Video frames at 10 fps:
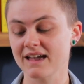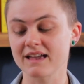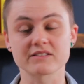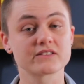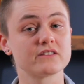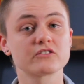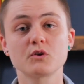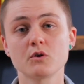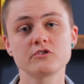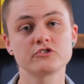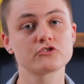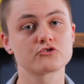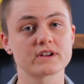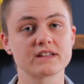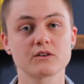It's this gorgeous
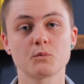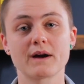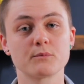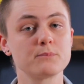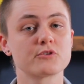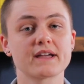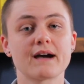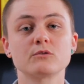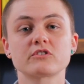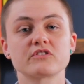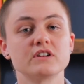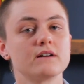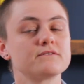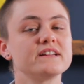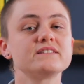drink where we bring out the
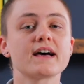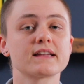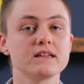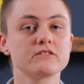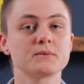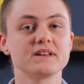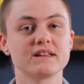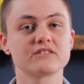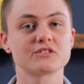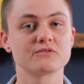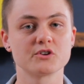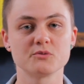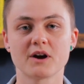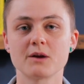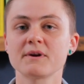lovely tangy sweetness of the
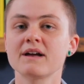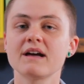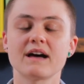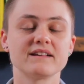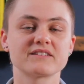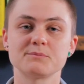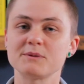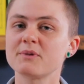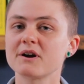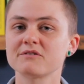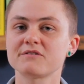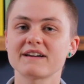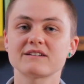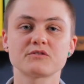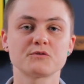rhubarb, and it's going to be
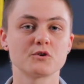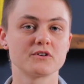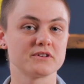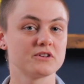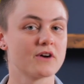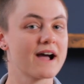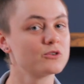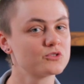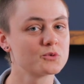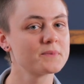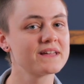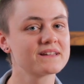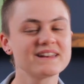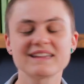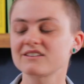perfect for your outdoor
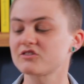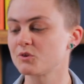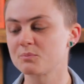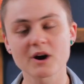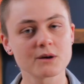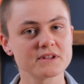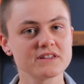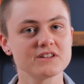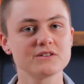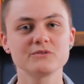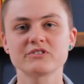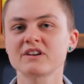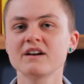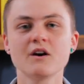picnics, your barbecues,